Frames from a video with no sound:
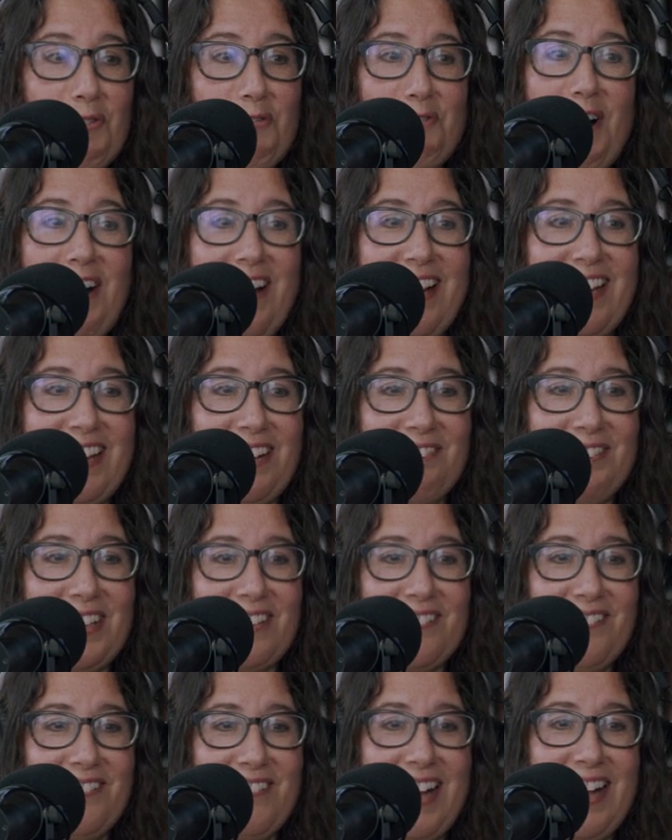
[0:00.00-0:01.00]
fun i'm
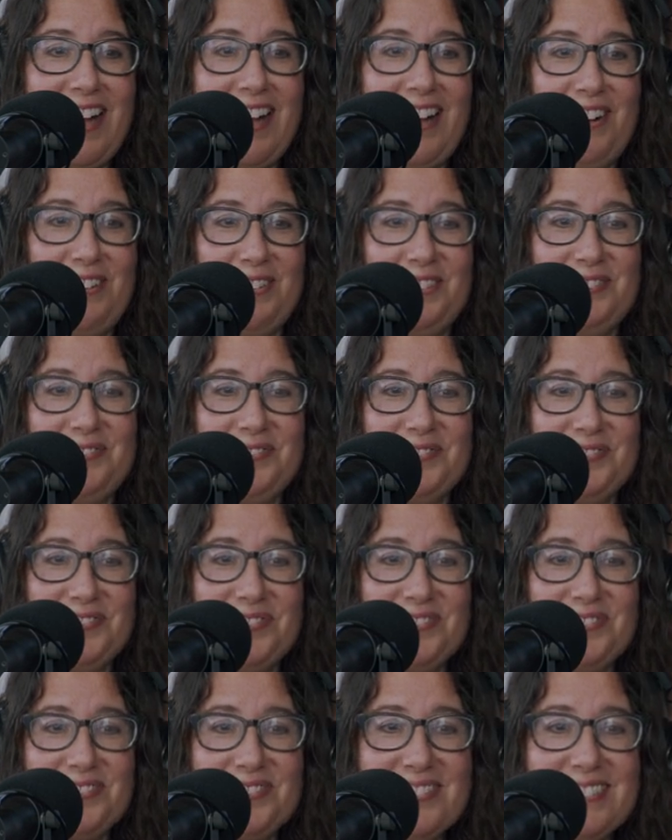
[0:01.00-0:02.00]
like wow
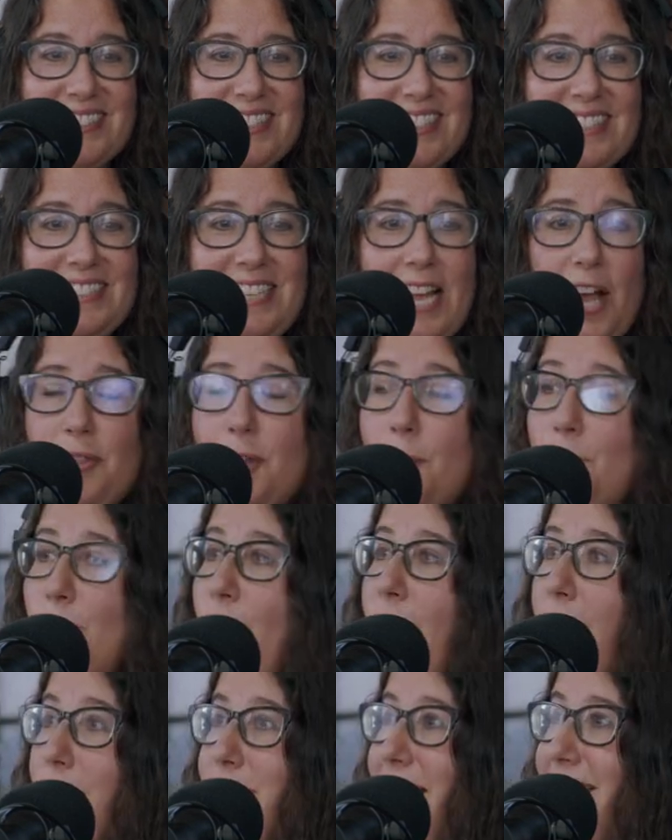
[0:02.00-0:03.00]
mm. now they're
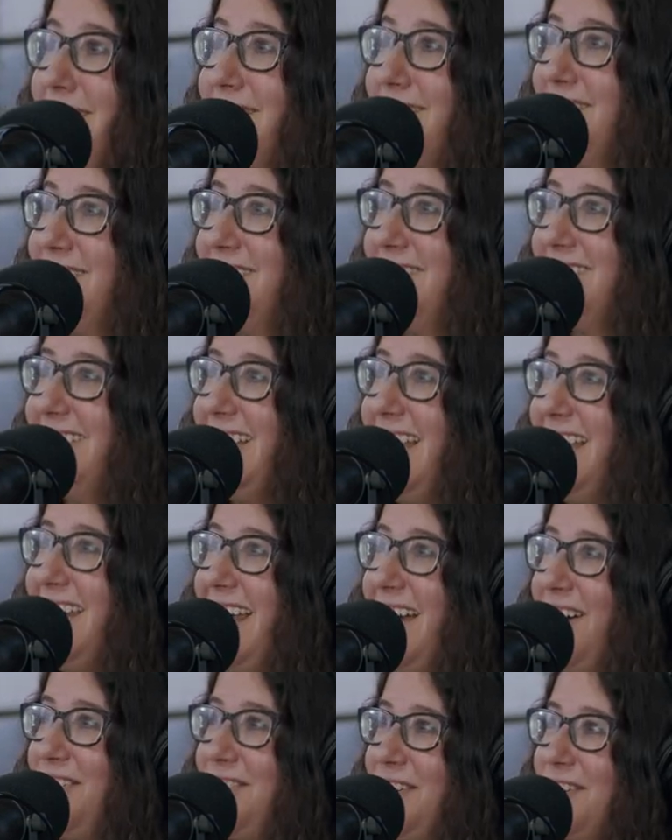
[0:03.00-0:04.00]
prop masters and
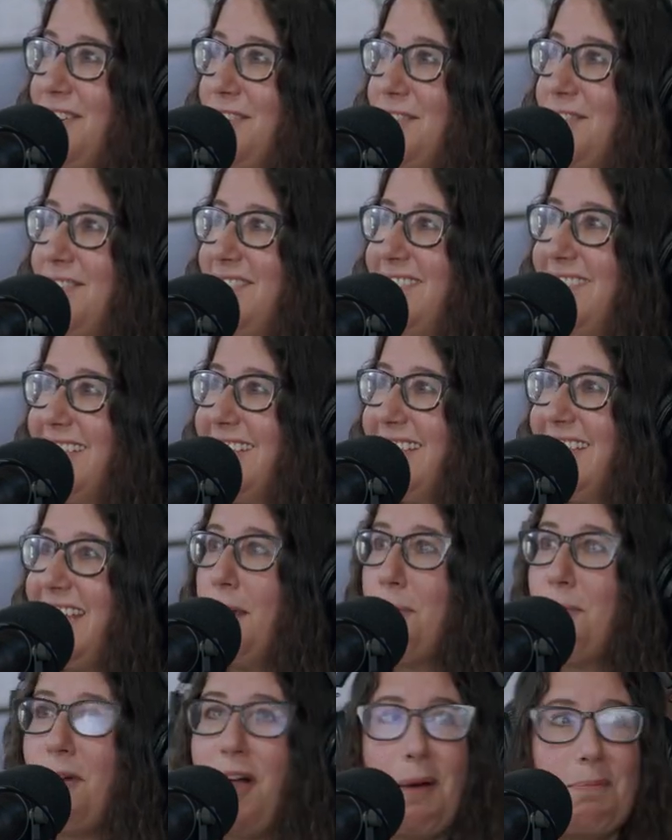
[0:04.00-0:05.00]
now they're
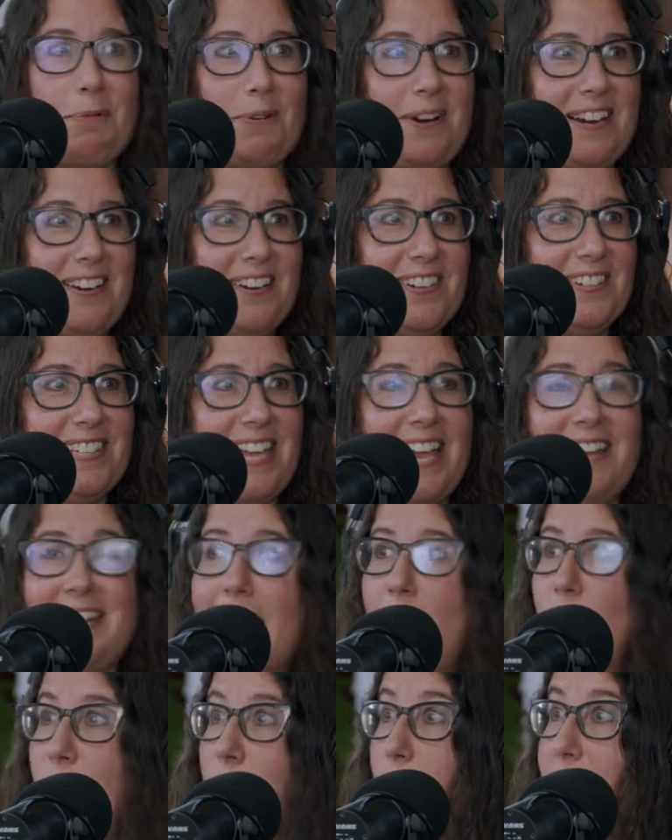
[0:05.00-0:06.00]
camera operators and
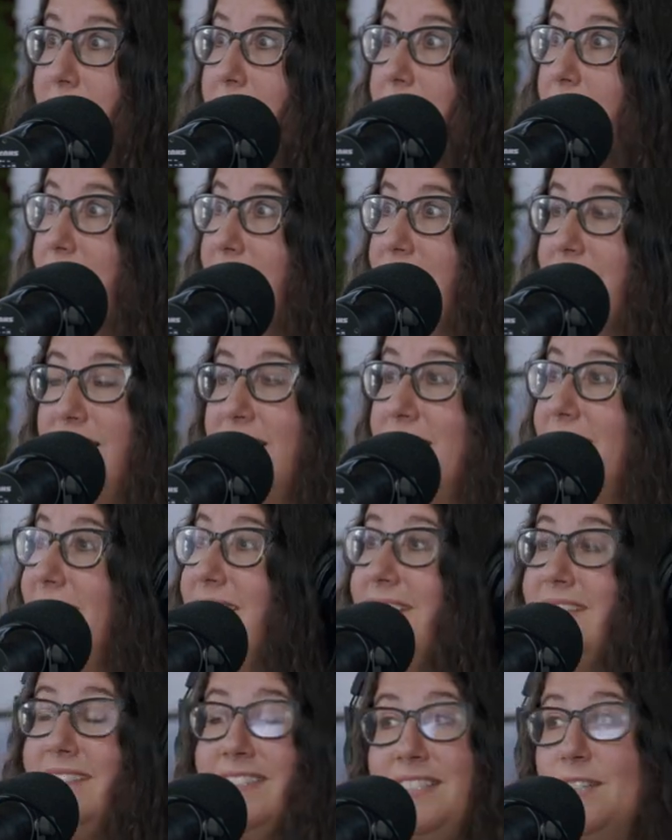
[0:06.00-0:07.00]
now they're making
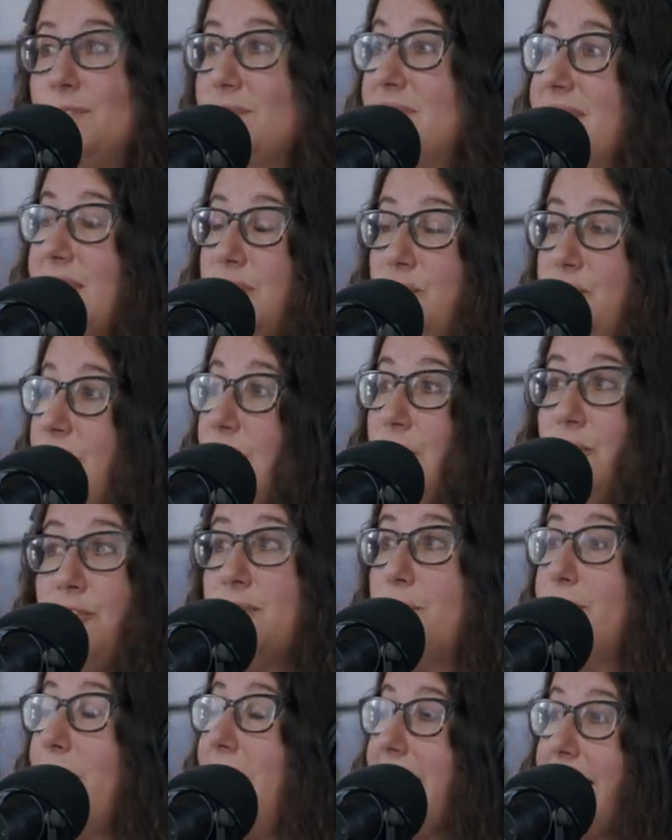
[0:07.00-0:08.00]
you know six
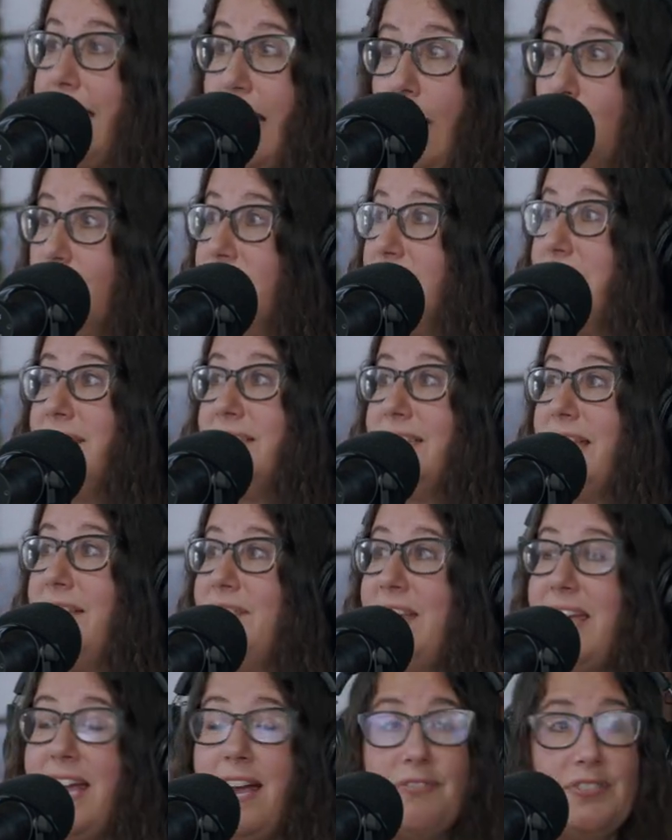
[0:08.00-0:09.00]
figures and buying houses and
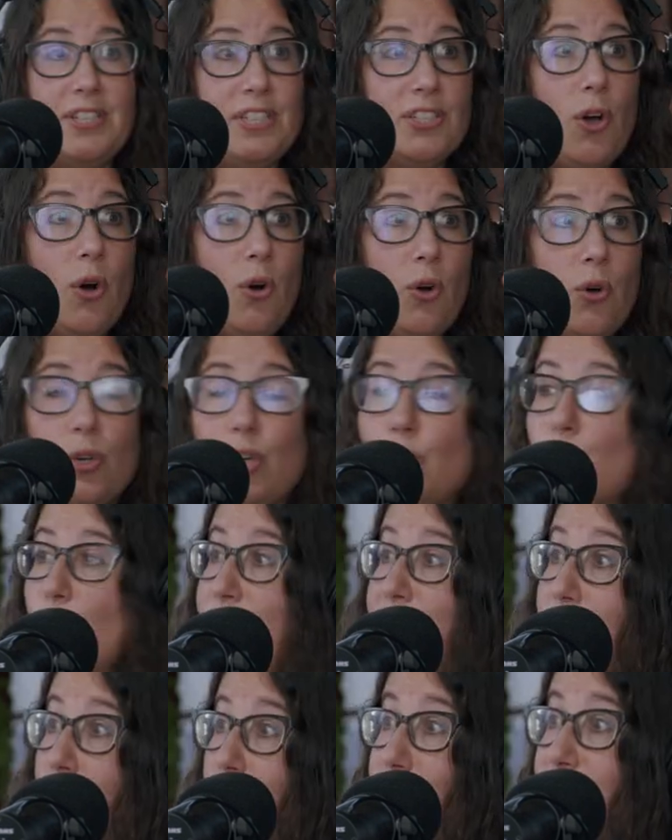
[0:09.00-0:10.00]
they have these whole
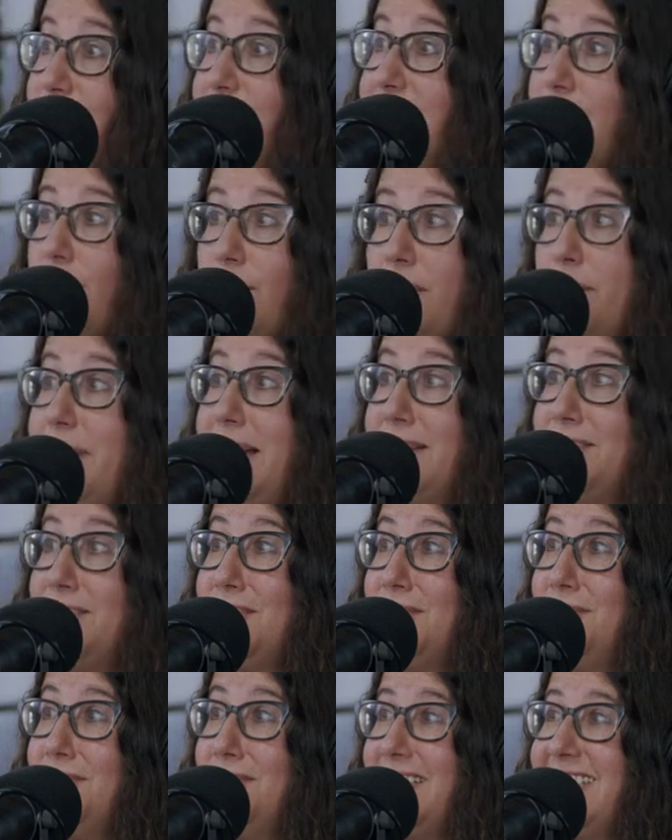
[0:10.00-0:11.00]
careers here in
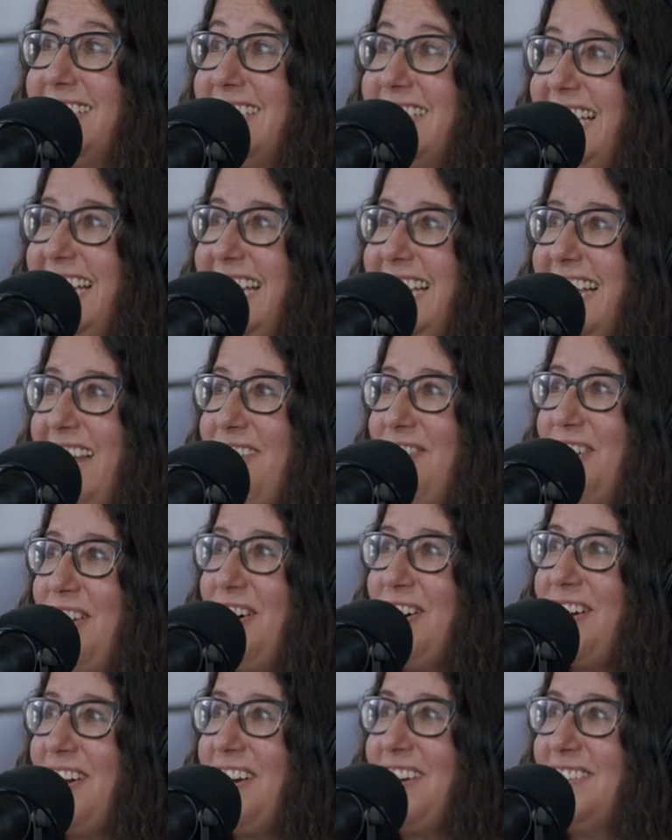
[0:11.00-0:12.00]
massachusetts and we
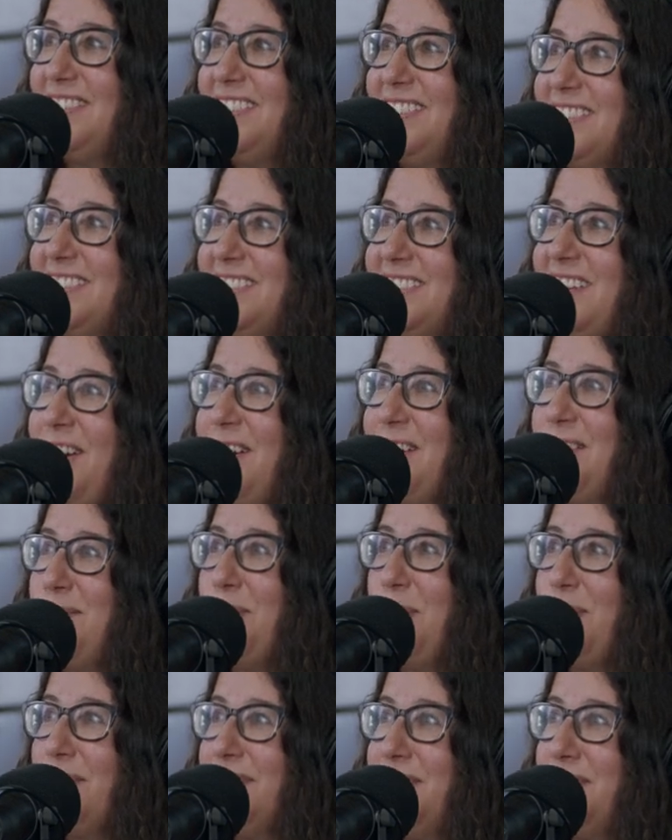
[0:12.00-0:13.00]
all got our little start in
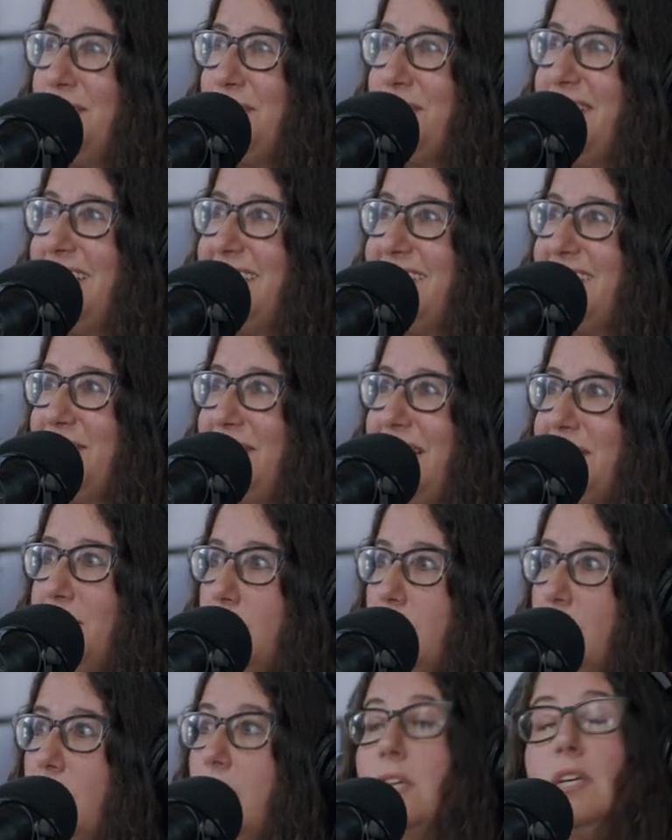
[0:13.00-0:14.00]
portland street so
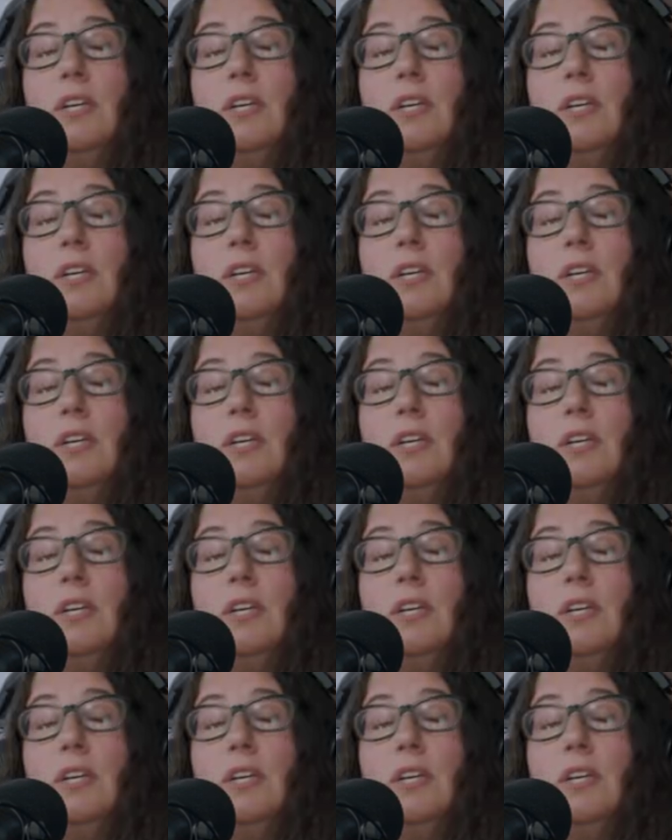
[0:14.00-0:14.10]
that's